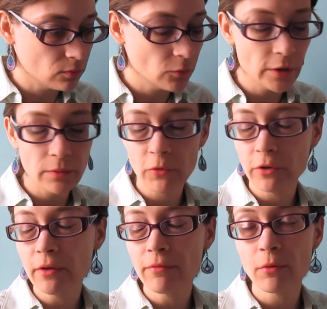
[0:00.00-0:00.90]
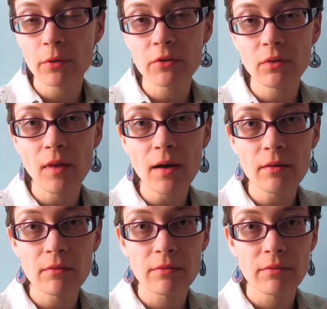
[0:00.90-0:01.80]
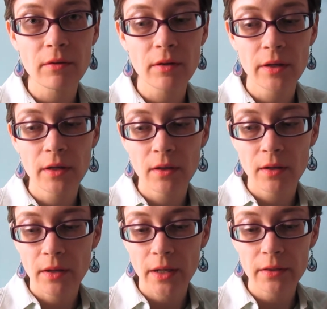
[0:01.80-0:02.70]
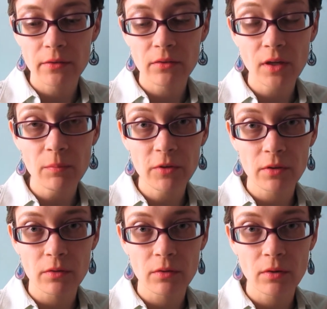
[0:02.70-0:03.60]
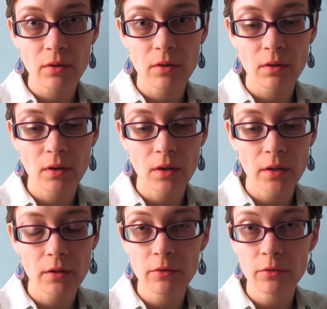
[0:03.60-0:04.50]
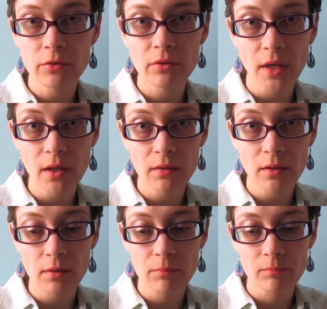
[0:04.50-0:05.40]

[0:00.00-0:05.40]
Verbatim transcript: what I'm really for is love and acceptance and understanding